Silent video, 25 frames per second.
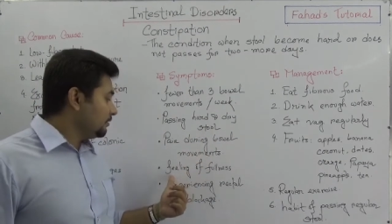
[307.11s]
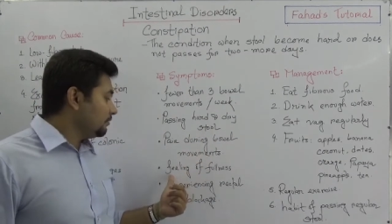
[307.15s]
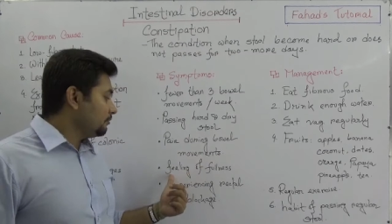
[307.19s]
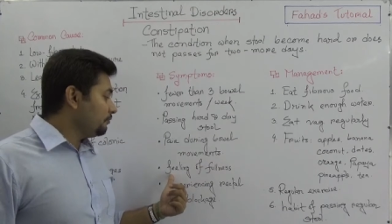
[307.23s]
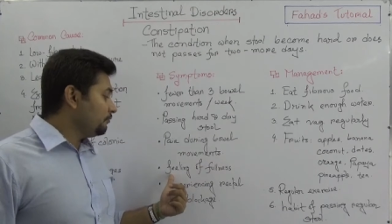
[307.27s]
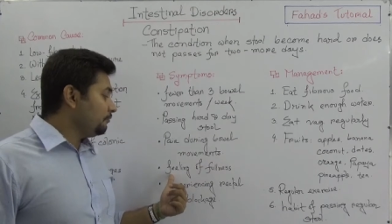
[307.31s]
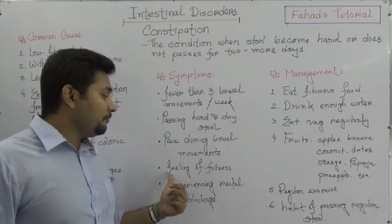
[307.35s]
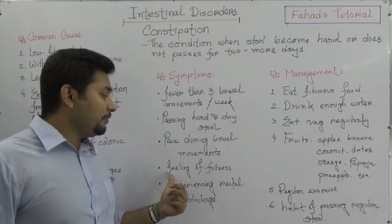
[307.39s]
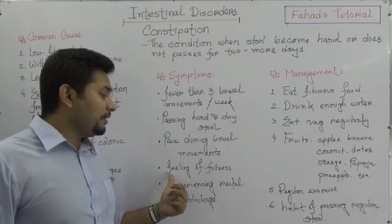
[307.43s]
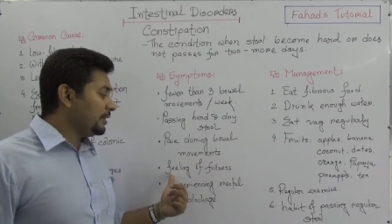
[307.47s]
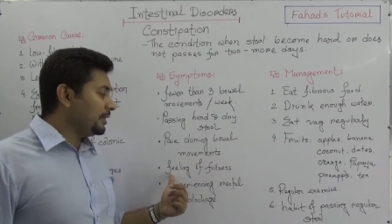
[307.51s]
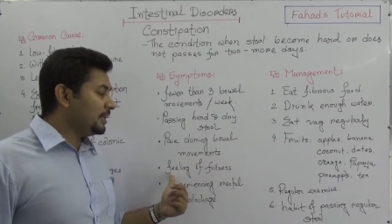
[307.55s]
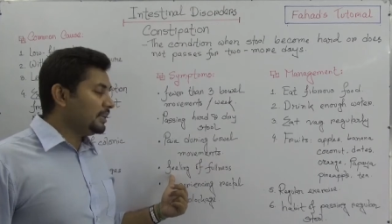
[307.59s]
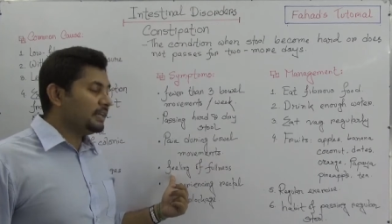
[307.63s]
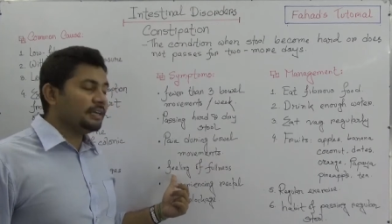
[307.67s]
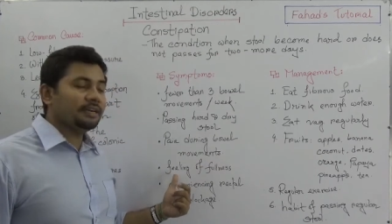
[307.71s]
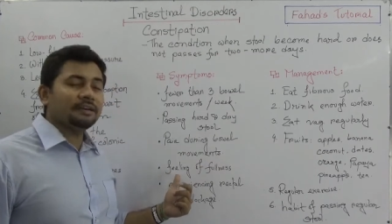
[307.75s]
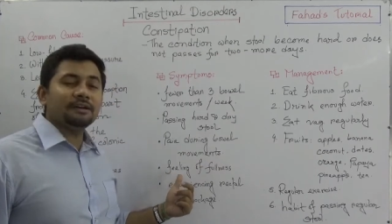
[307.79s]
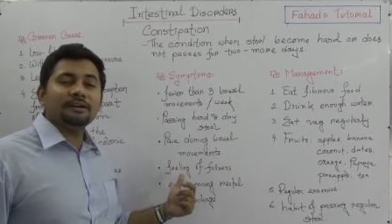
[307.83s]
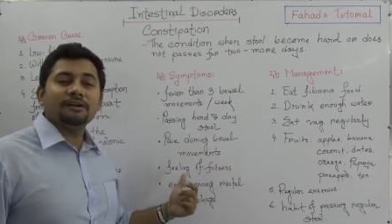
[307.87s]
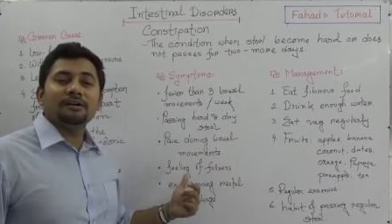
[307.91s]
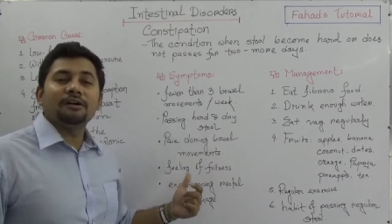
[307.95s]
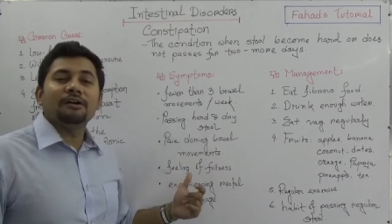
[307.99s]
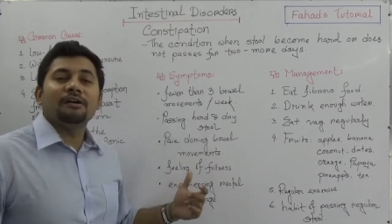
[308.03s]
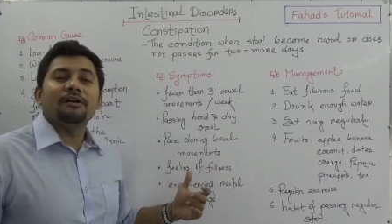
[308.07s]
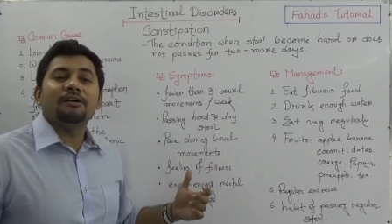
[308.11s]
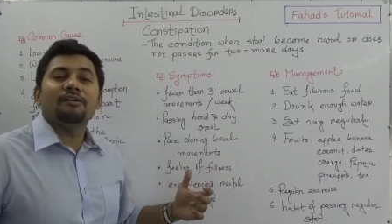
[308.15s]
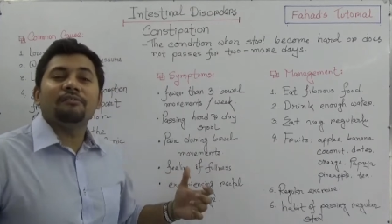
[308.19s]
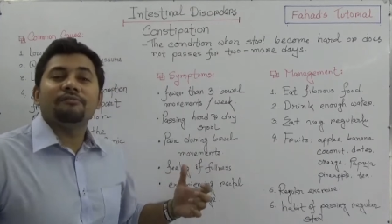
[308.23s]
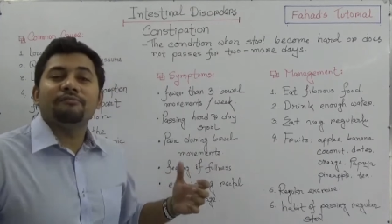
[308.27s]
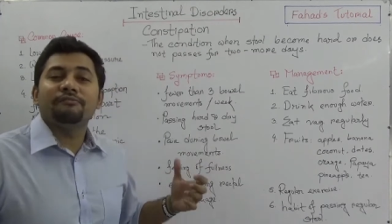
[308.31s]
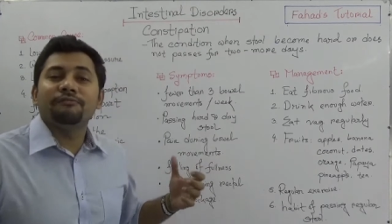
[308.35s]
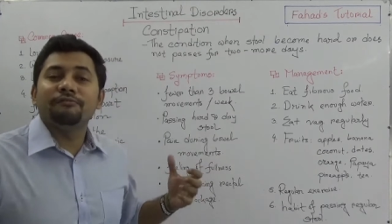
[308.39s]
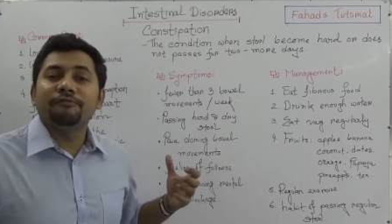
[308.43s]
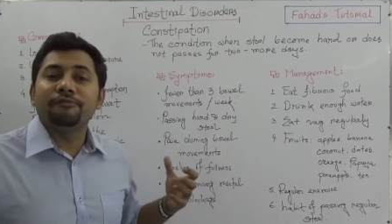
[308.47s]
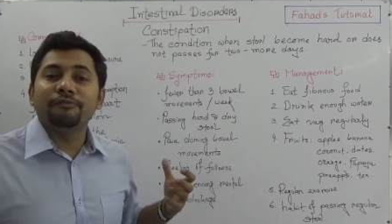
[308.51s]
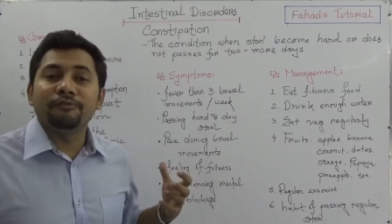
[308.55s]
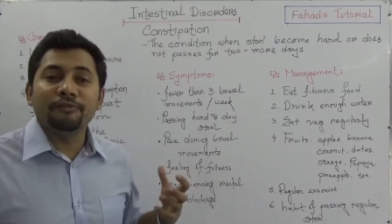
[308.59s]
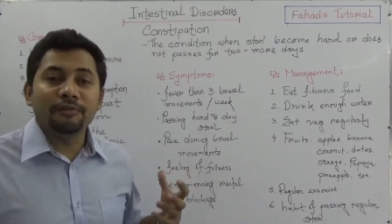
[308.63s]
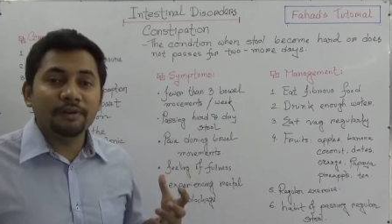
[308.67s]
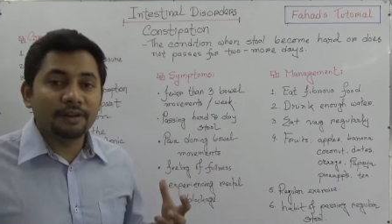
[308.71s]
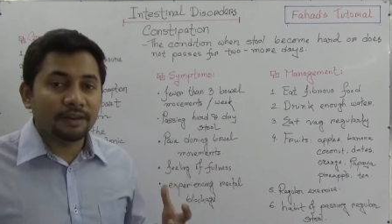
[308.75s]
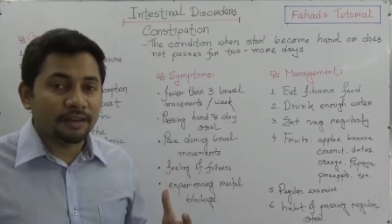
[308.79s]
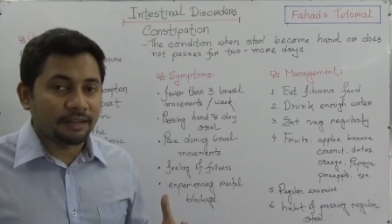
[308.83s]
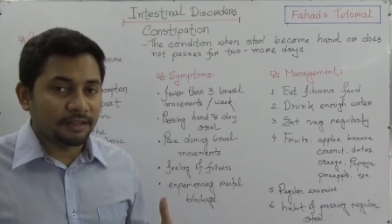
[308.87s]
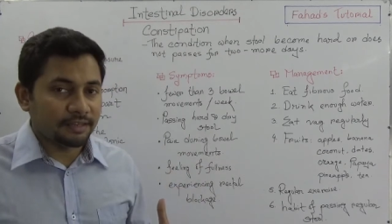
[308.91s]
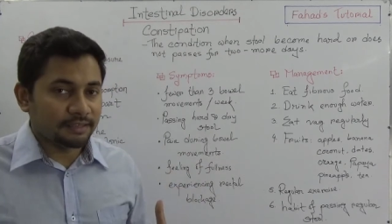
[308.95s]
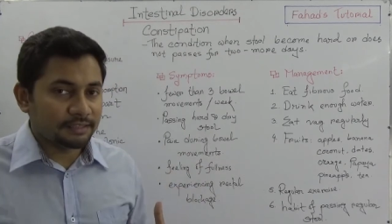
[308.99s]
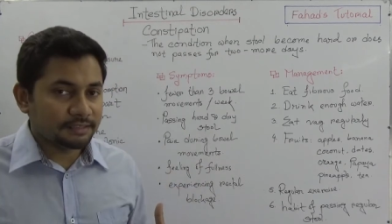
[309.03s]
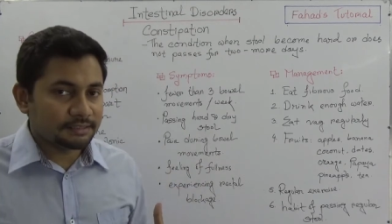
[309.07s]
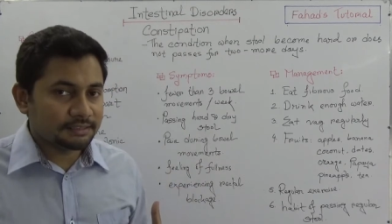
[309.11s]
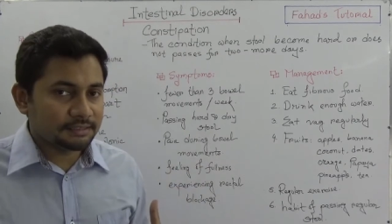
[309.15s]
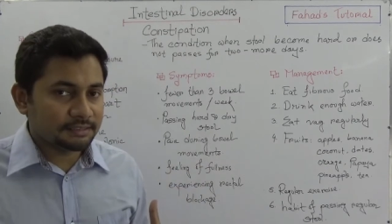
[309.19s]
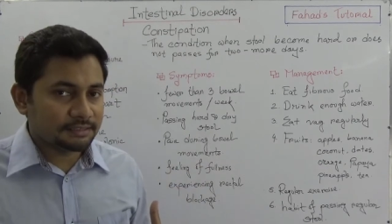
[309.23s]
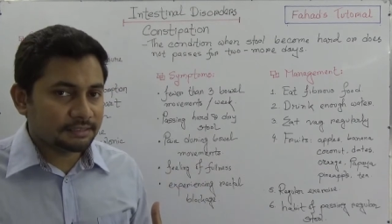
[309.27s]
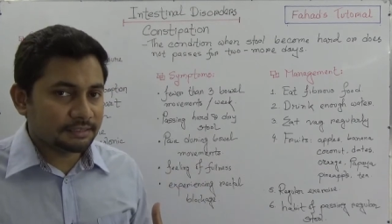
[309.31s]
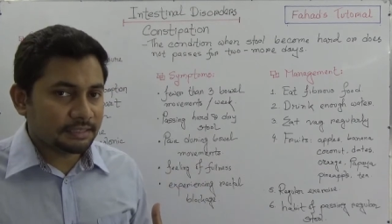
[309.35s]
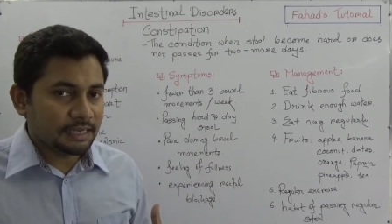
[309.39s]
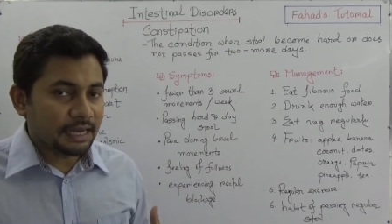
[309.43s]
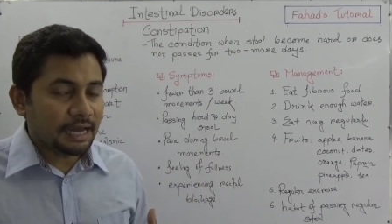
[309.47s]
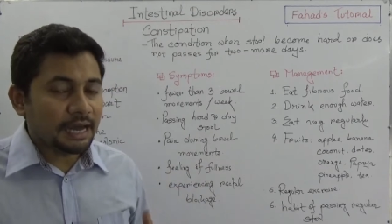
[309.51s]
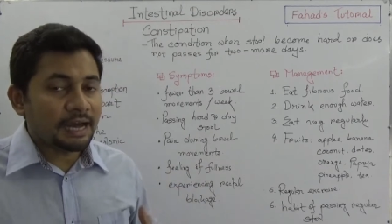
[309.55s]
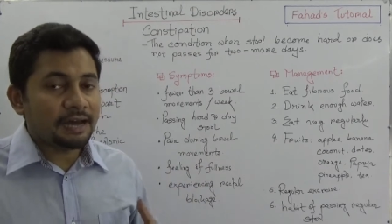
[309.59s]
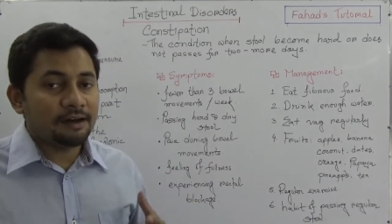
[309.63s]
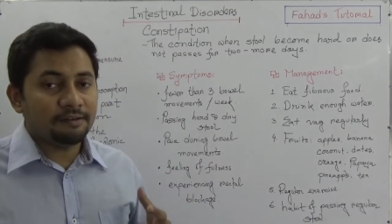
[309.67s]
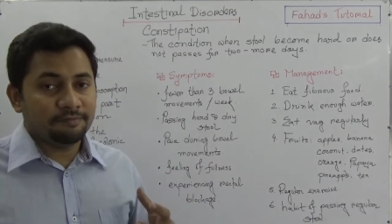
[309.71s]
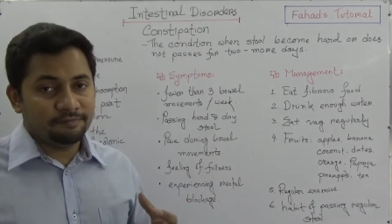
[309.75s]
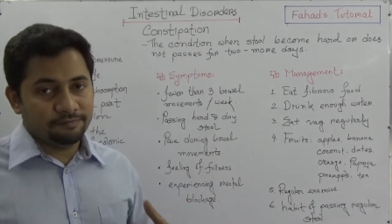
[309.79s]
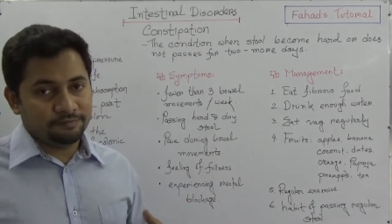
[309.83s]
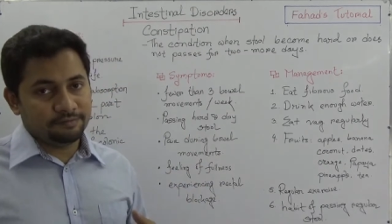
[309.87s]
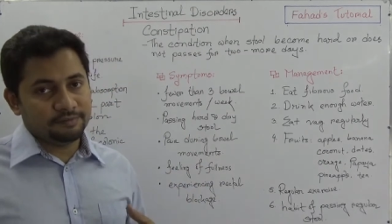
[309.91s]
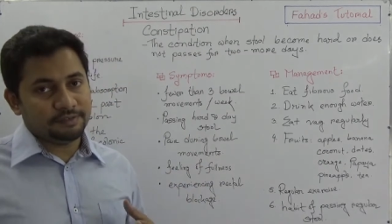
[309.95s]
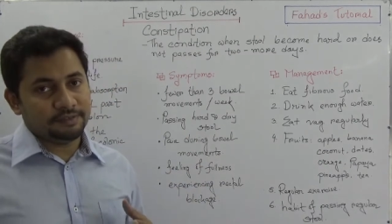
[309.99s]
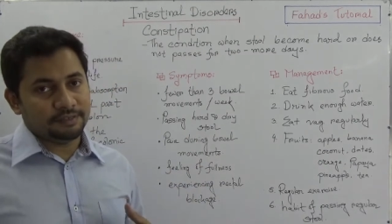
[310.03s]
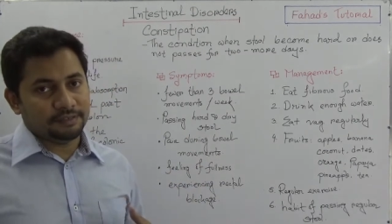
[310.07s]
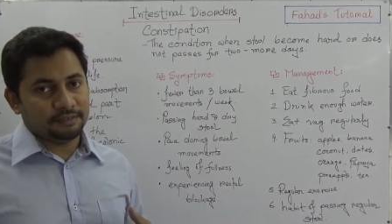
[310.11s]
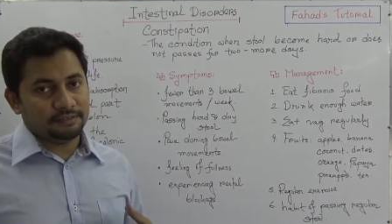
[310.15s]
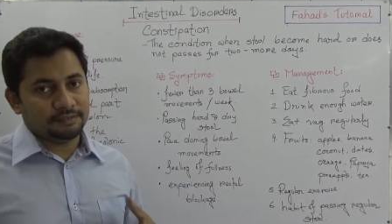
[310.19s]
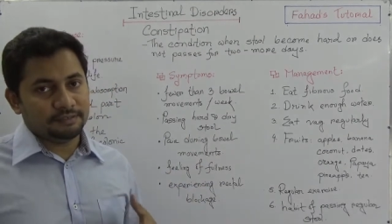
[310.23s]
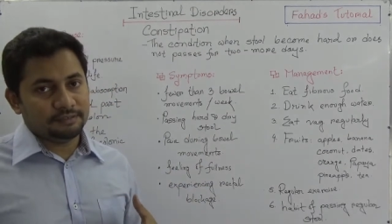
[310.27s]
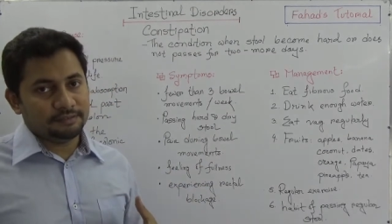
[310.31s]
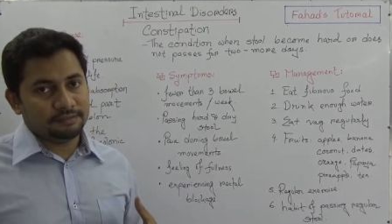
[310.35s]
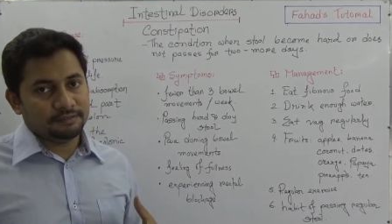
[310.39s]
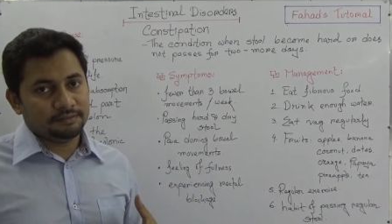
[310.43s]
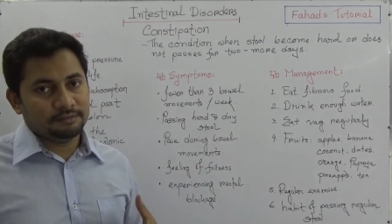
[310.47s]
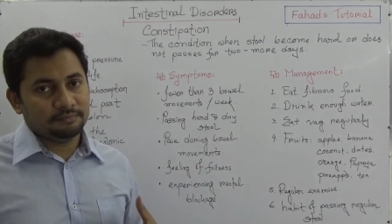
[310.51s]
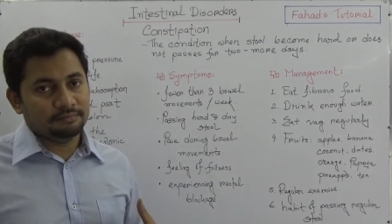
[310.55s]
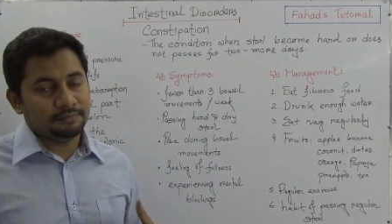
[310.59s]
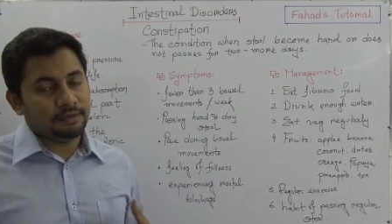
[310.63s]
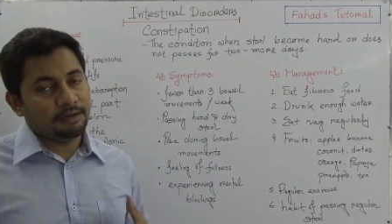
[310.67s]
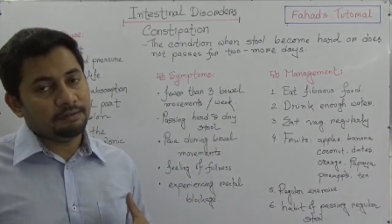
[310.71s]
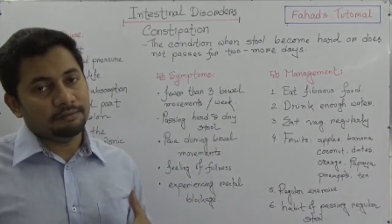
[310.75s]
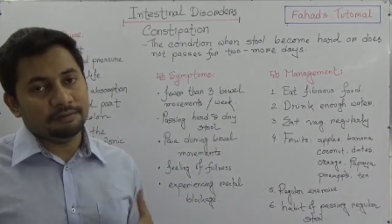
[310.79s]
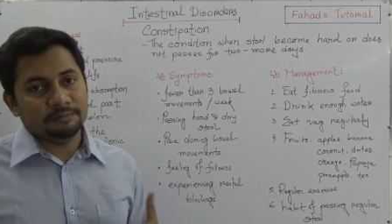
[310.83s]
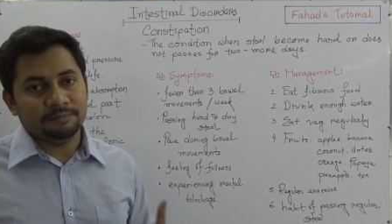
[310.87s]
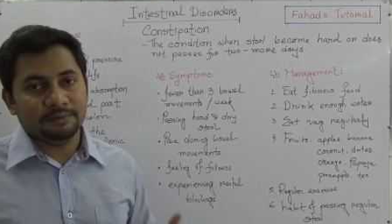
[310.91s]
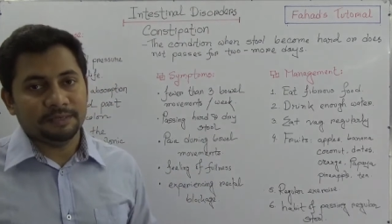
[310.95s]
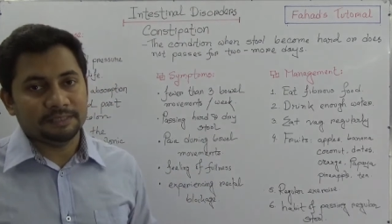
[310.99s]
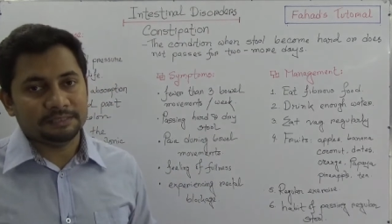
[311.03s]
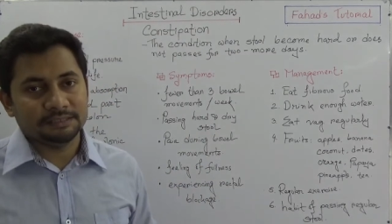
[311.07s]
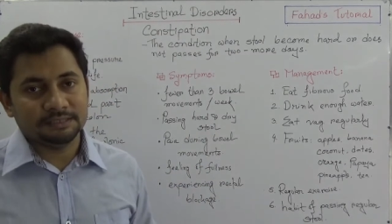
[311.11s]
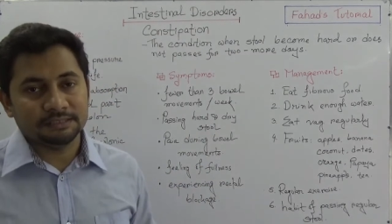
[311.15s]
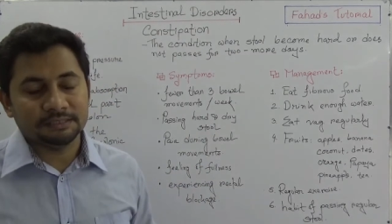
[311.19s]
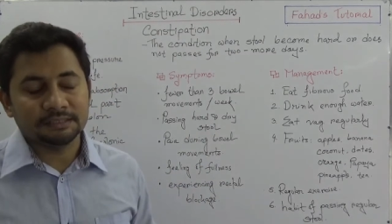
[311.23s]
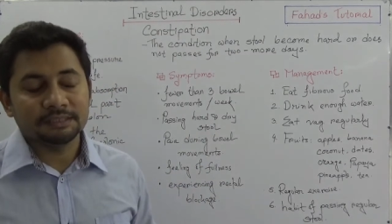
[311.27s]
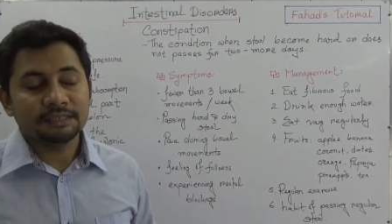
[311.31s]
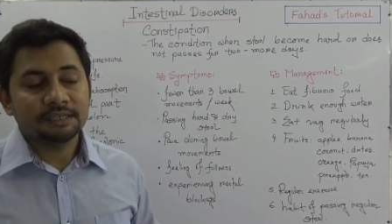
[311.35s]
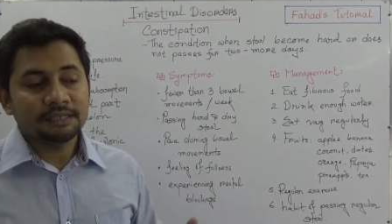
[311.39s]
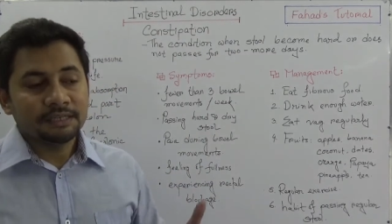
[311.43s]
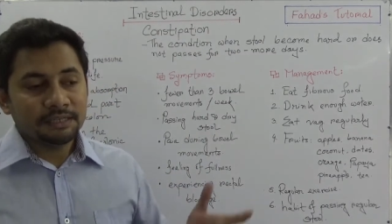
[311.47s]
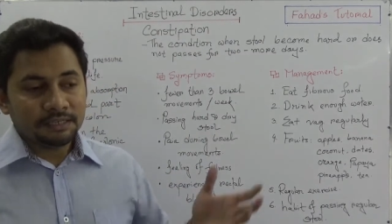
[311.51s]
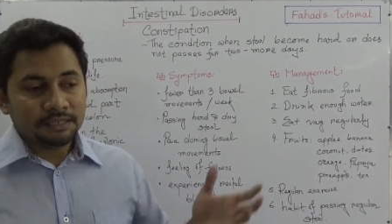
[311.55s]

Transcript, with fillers: feeling of fullness after bowel passing.